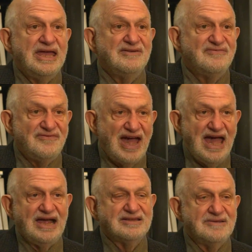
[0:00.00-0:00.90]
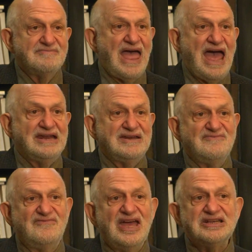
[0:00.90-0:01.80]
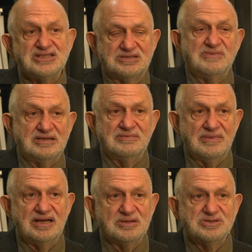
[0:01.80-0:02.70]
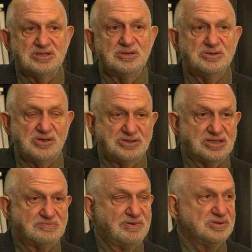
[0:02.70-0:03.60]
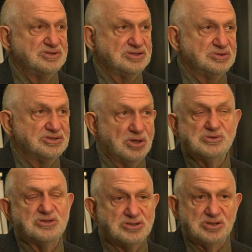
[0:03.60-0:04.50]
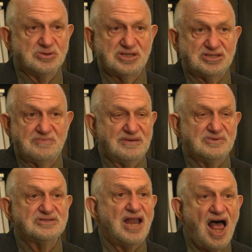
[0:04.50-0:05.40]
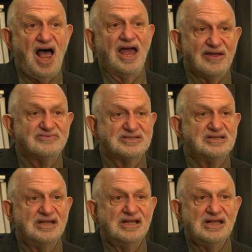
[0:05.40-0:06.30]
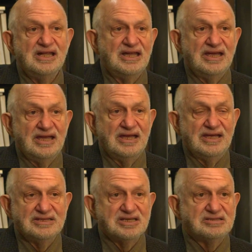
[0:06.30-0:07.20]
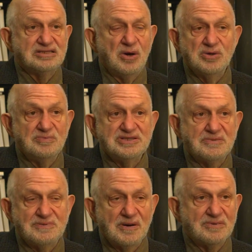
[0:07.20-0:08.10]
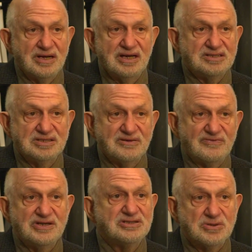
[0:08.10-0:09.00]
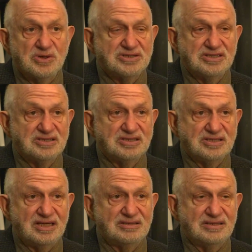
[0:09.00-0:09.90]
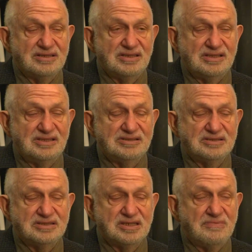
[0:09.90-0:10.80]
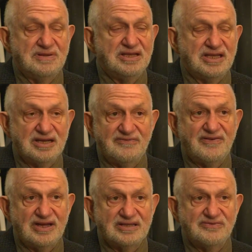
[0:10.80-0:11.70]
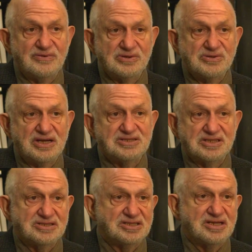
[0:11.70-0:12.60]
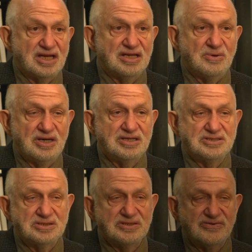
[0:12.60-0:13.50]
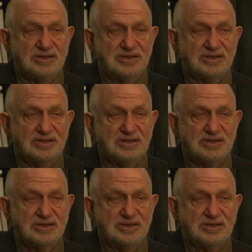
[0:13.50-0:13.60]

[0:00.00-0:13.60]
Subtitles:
In fact, that investment in medical solutions as opposed to social solutions in people's lives is a total misappropriation of resources and completely ineffective for addressing society-wide issues of